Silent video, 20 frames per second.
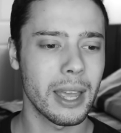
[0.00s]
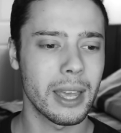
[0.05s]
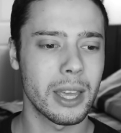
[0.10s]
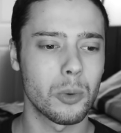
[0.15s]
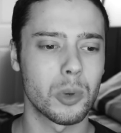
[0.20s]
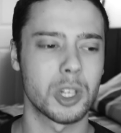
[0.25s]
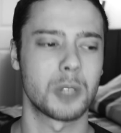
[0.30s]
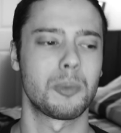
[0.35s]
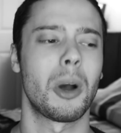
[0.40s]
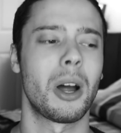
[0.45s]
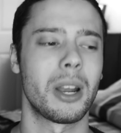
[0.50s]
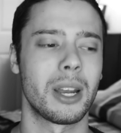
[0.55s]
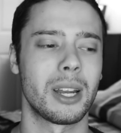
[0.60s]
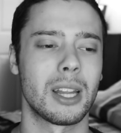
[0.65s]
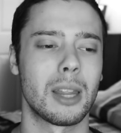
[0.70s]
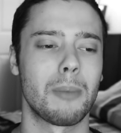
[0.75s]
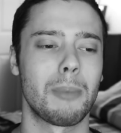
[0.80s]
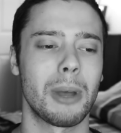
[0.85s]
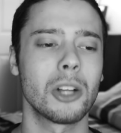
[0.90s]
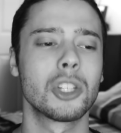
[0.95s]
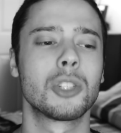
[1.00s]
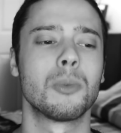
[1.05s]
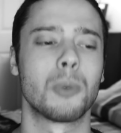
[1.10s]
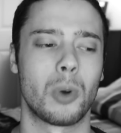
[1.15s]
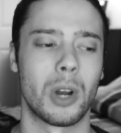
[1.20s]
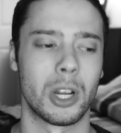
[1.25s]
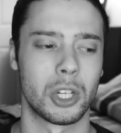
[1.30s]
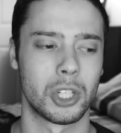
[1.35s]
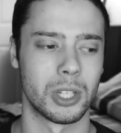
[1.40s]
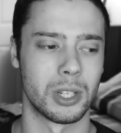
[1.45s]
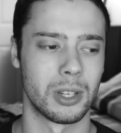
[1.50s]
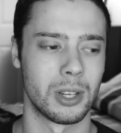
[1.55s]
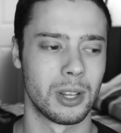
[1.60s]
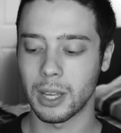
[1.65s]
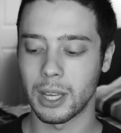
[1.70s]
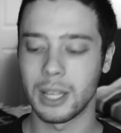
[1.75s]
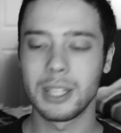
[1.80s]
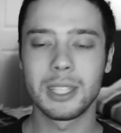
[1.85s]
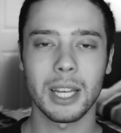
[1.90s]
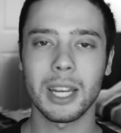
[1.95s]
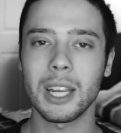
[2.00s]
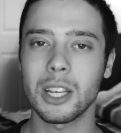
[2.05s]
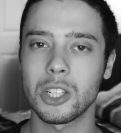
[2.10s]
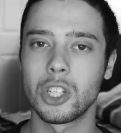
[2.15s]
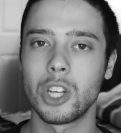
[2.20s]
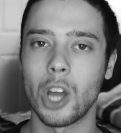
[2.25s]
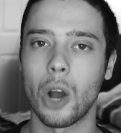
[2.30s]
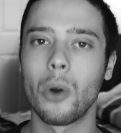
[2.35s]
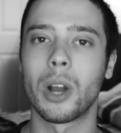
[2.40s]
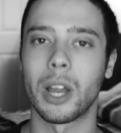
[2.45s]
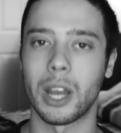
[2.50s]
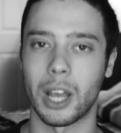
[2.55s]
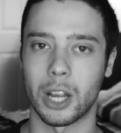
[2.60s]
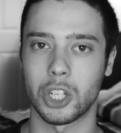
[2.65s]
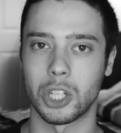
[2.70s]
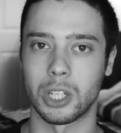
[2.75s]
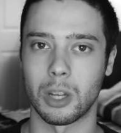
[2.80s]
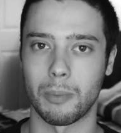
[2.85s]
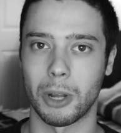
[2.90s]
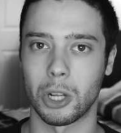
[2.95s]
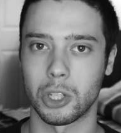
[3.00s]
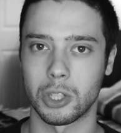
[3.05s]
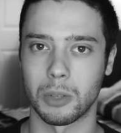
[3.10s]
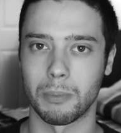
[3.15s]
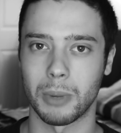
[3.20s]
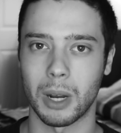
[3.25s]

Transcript: he responded to the Belgium question. He said he has no connection to Belgium,